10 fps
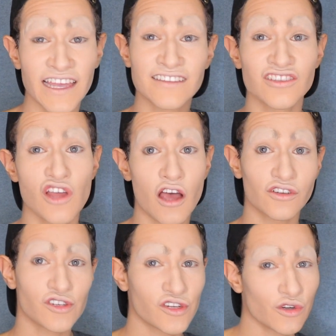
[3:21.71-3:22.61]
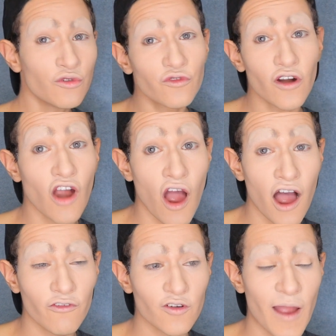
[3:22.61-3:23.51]
it's not too far
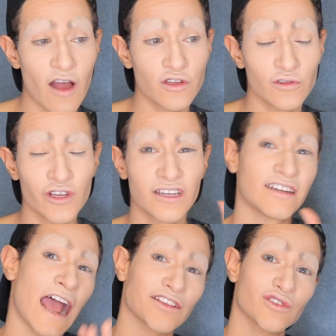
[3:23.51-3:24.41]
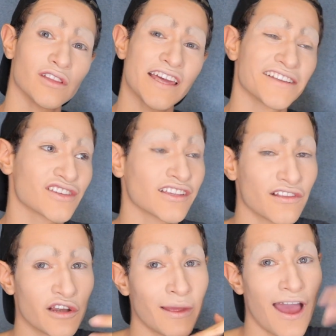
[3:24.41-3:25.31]
off from how you look naturally, it's just a
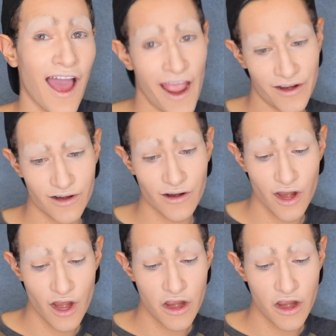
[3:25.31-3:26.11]
little bit higher.